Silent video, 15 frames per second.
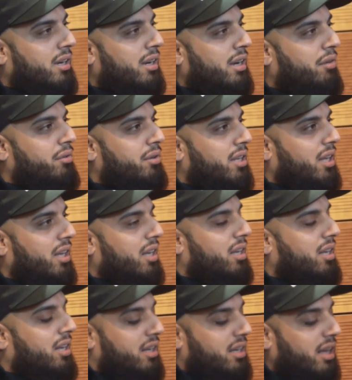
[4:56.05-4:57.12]
And everything,
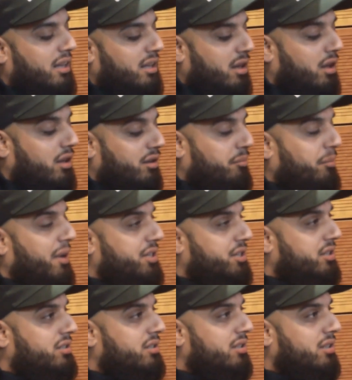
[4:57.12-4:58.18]
he had a lot of
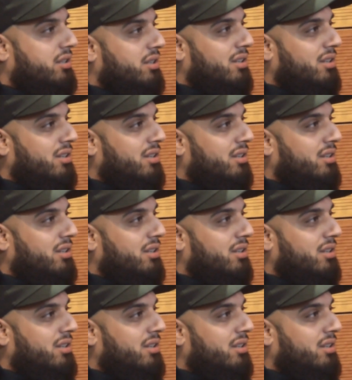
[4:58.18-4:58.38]
patience.